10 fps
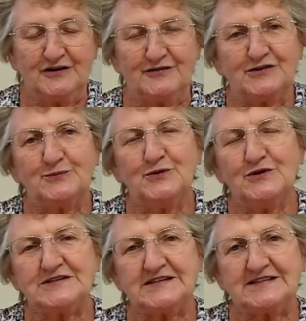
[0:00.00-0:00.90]
For the
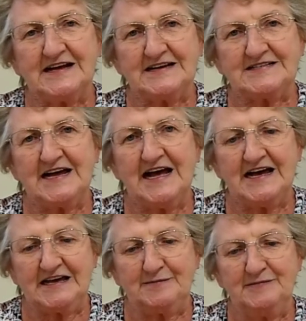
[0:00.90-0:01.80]
world at that
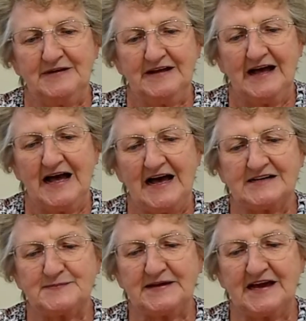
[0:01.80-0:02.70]
time
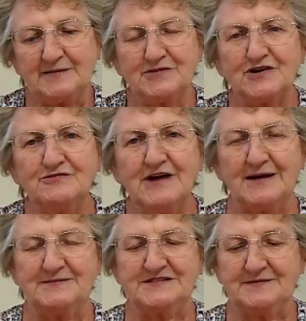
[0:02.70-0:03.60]
had become
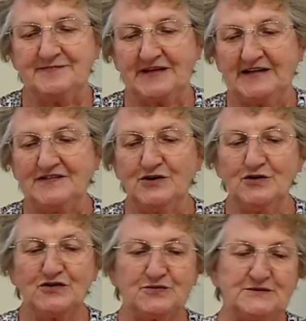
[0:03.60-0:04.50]
corrupt and the
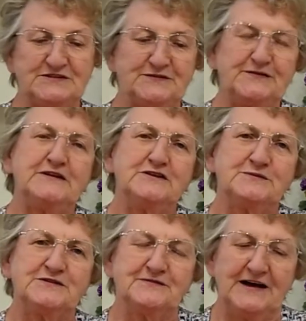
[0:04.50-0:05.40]
earth was filled
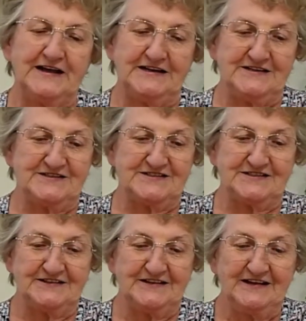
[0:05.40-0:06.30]
with
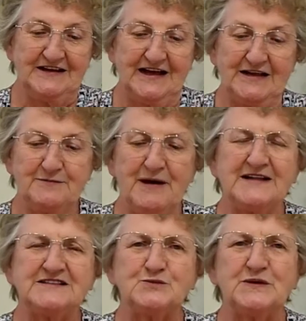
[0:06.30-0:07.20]
violence and
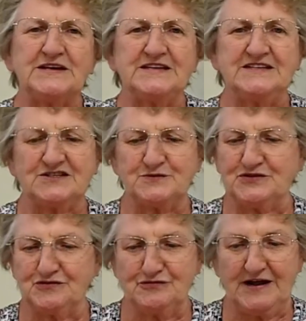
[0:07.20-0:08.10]
man's wickedness
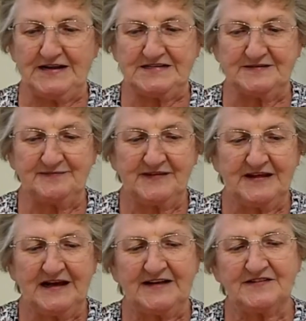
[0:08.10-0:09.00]
was great
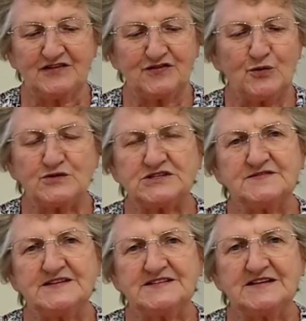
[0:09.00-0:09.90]
and the thoughts
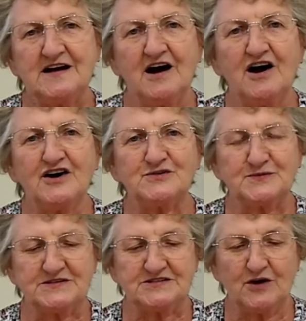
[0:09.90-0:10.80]
of his heart
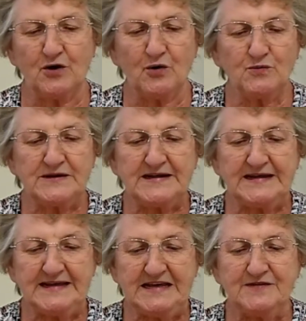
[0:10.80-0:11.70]
was
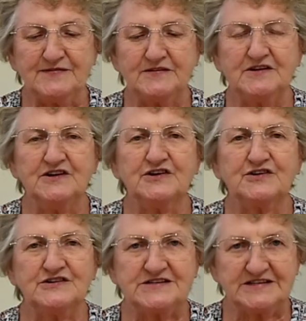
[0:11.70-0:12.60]
only evil
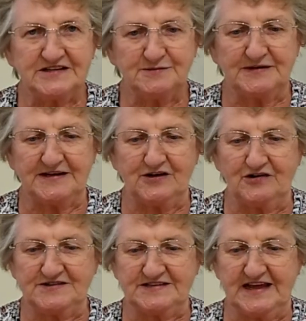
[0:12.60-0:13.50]
continually,
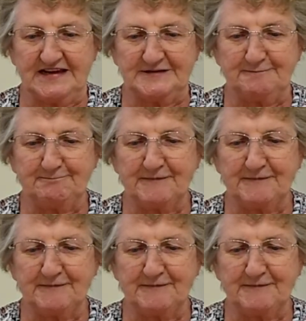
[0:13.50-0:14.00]
God said.